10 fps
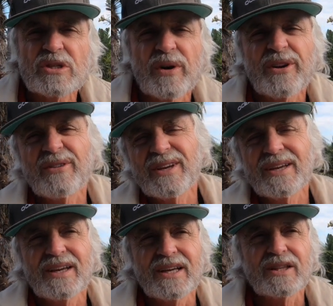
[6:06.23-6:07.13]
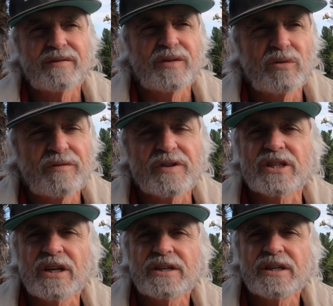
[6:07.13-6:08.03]
so I don't get the full
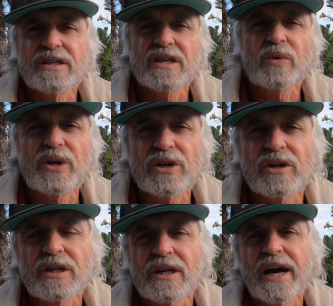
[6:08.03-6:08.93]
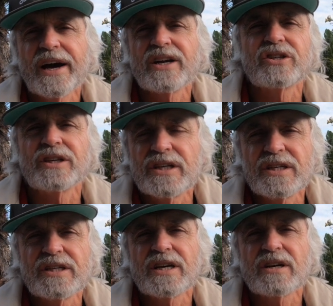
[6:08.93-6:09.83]
facilities there where you can enlarge and get
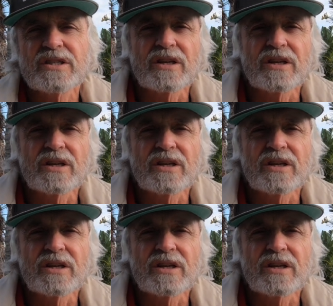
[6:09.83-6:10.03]
details.